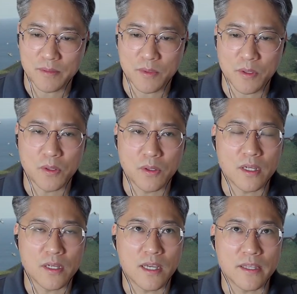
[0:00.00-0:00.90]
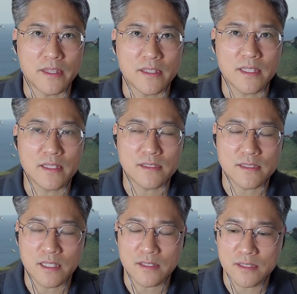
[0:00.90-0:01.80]
Well, I think that
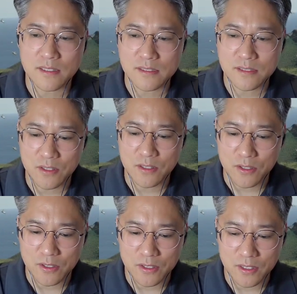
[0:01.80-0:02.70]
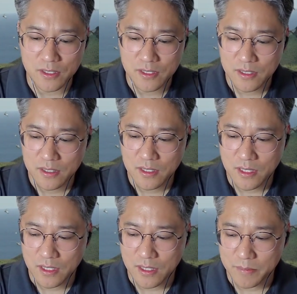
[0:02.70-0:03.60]
scientists are
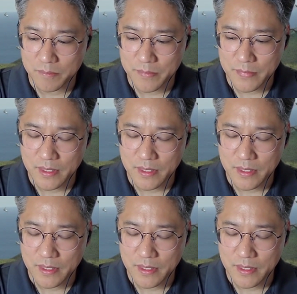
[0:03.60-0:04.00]
um,